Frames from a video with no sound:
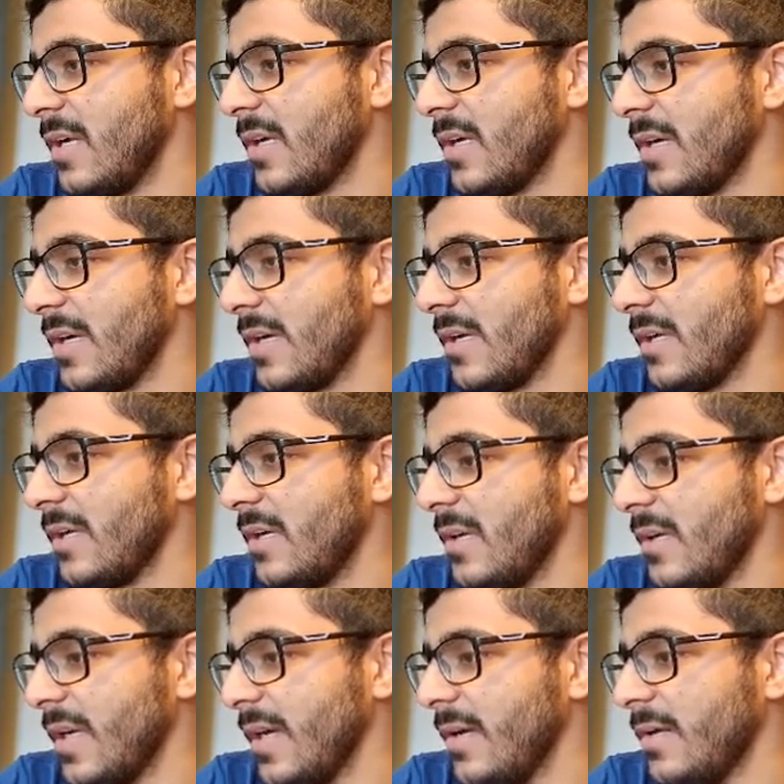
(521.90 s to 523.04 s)
Click it.
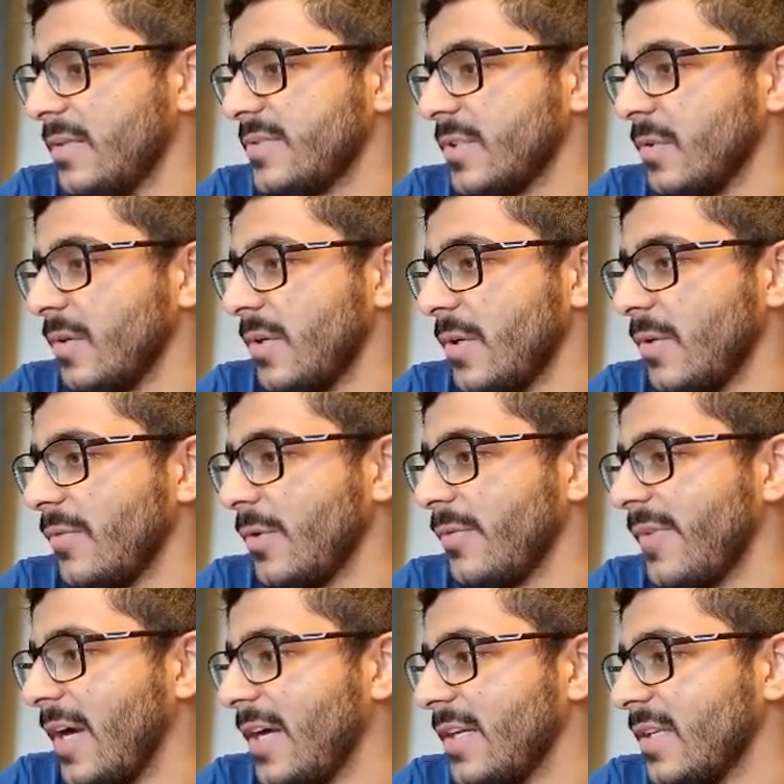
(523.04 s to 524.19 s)
Yeah. So you
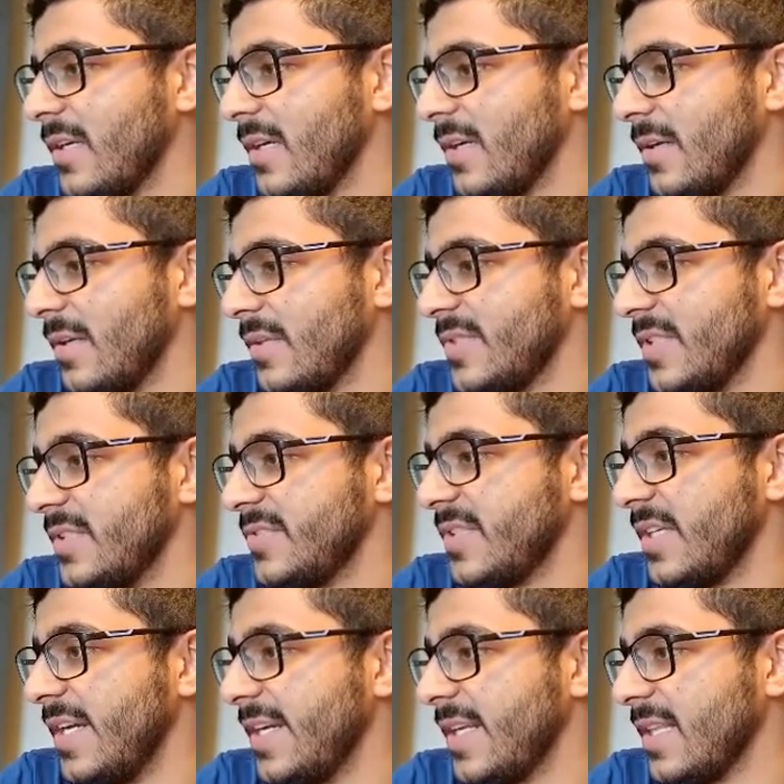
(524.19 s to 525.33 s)
find the, you see, this is the
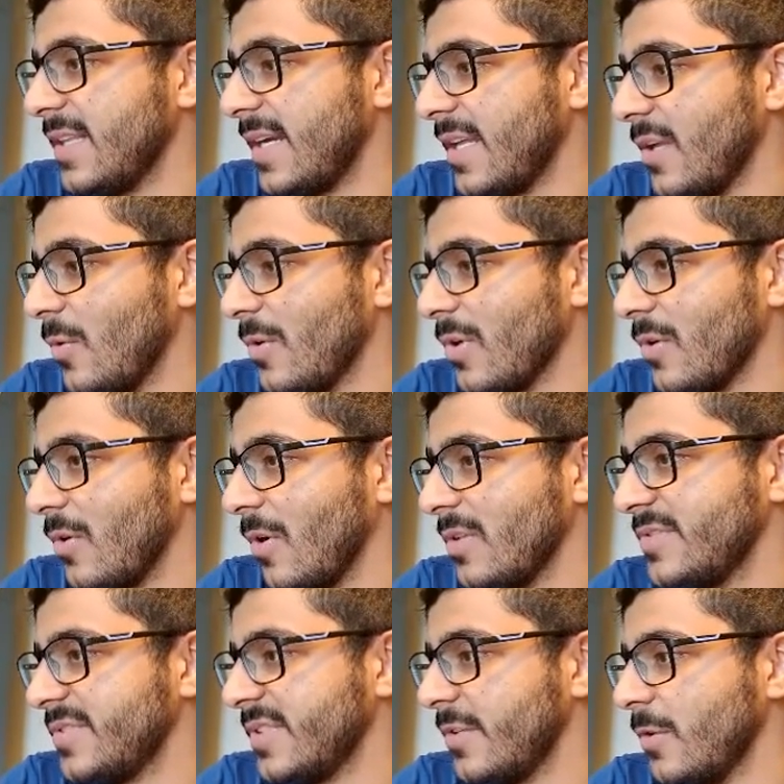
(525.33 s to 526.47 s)
detail that I wrote on Kahn's
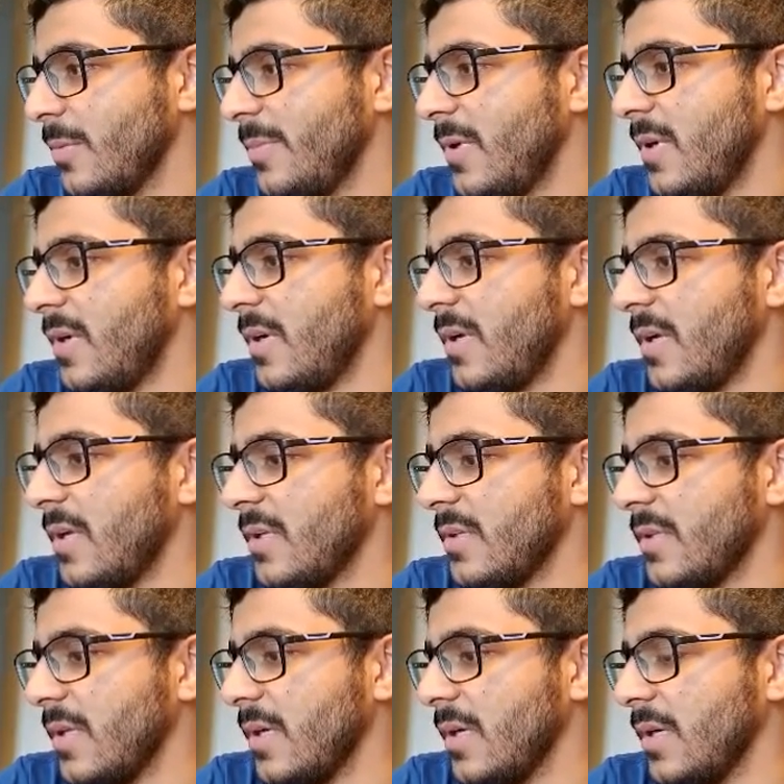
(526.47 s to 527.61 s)
syndrome.
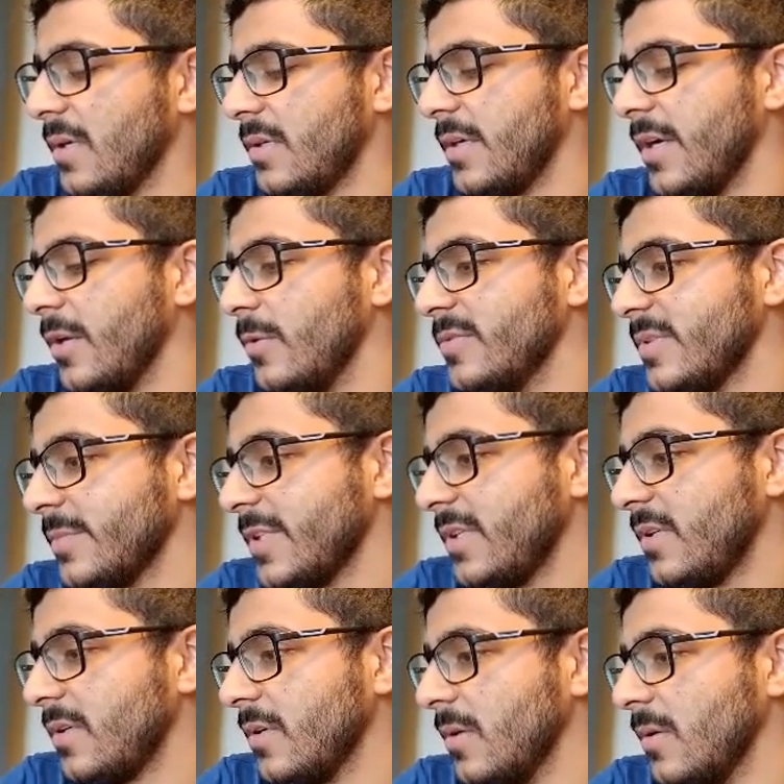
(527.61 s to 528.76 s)
Did I do something?
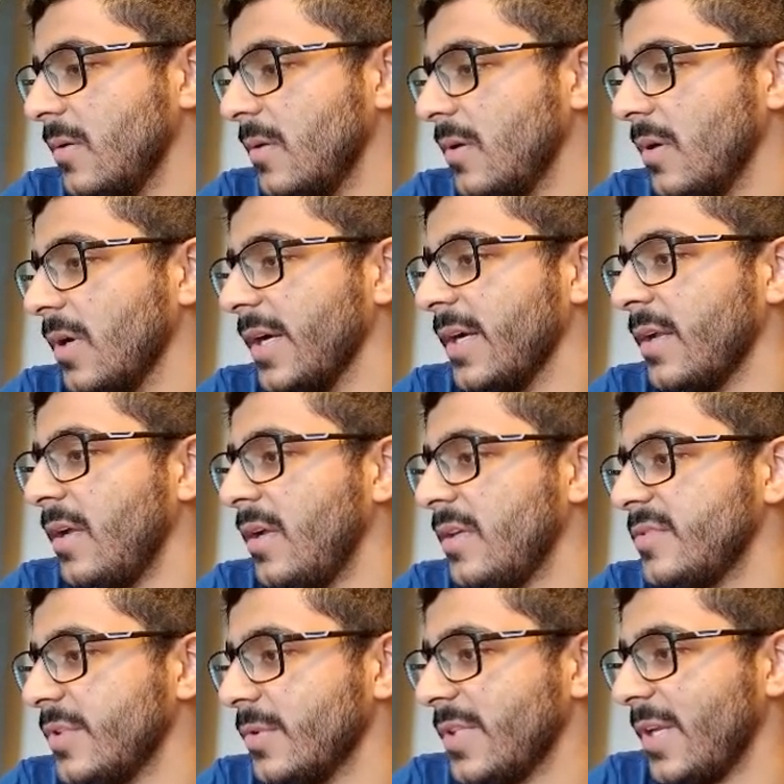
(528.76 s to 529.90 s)
All right.
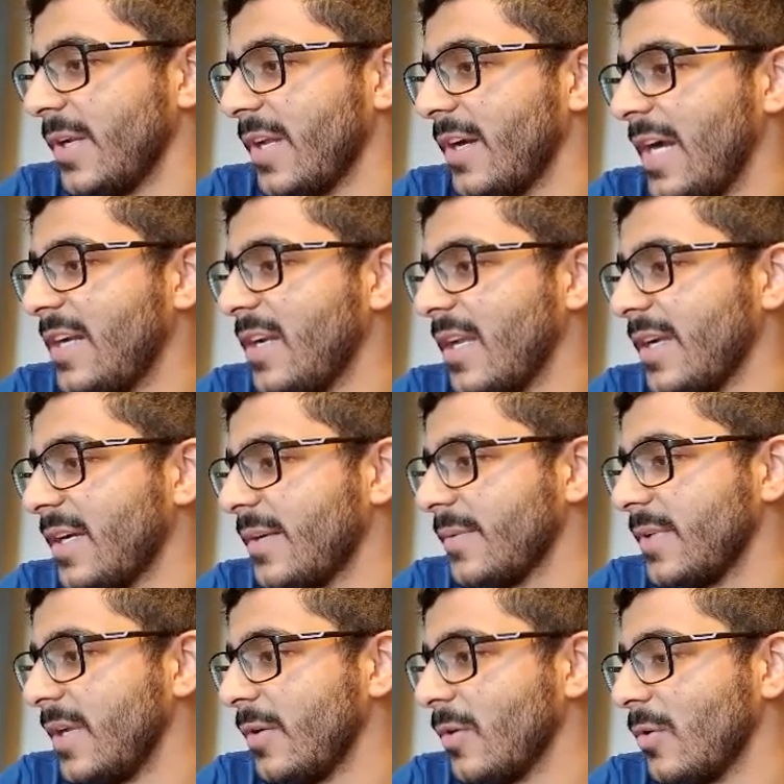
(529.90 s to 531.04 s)
So then you can right click it.
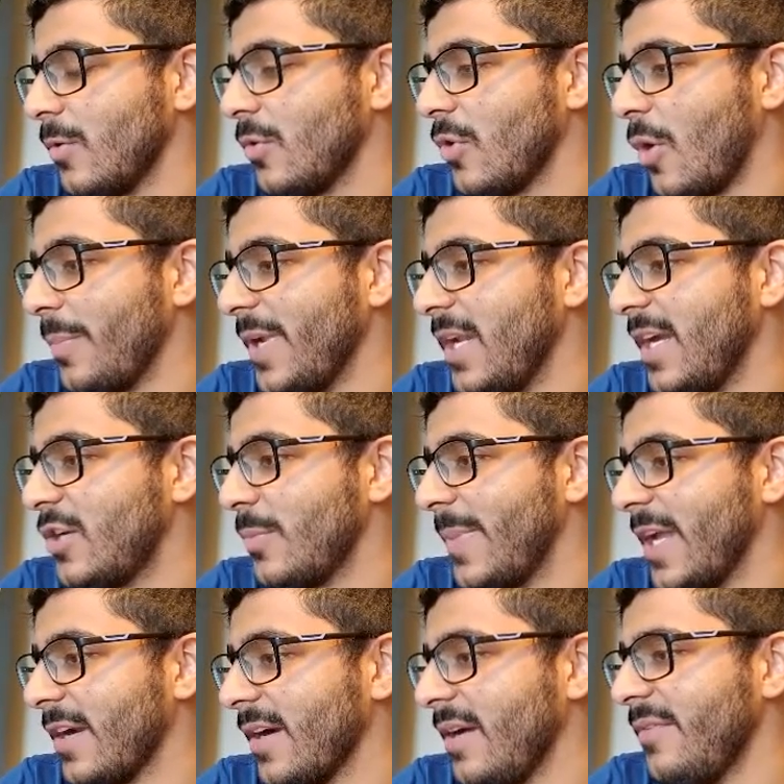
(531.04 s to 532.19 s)
Then you can go copy link to
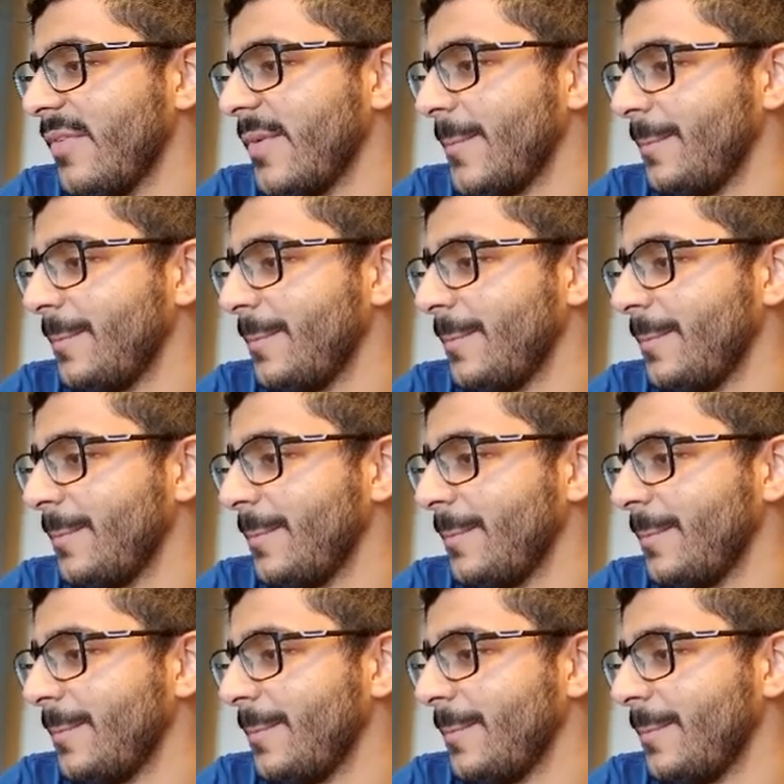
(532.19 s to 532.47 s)
paragraph.